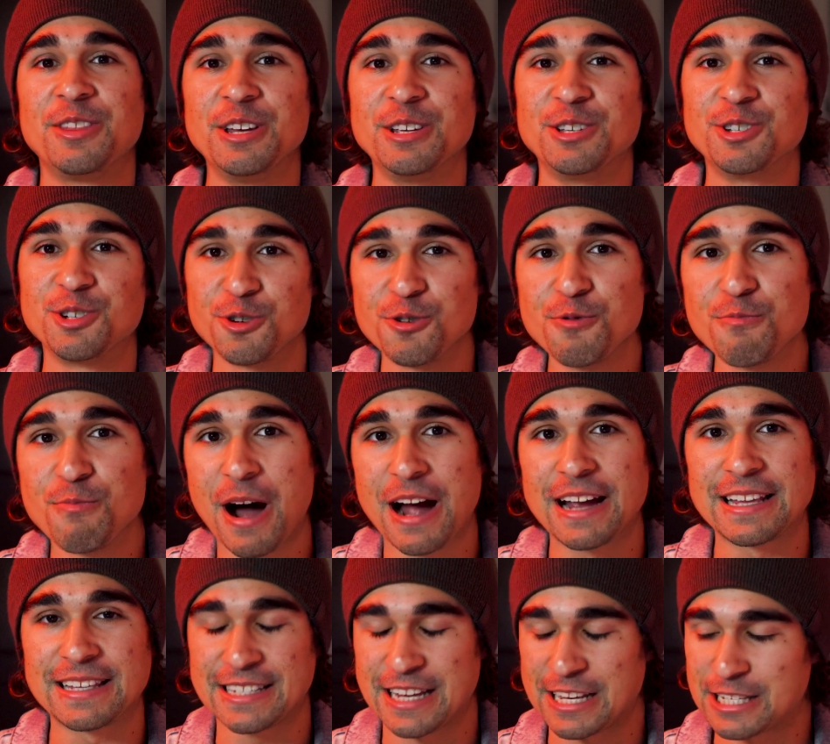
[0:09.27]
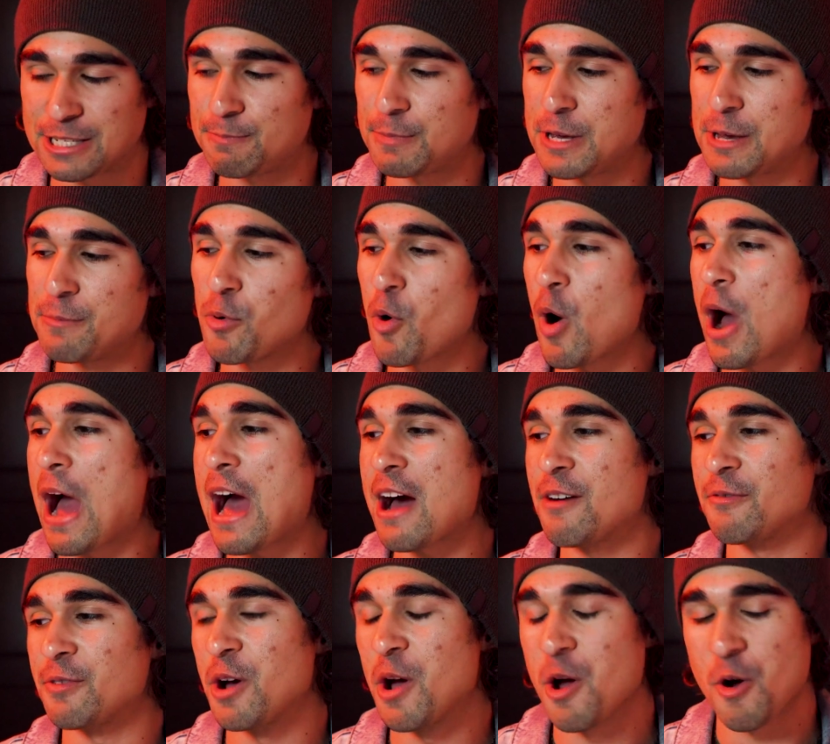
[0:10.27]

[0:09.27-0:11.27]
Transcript: the two mindsets people have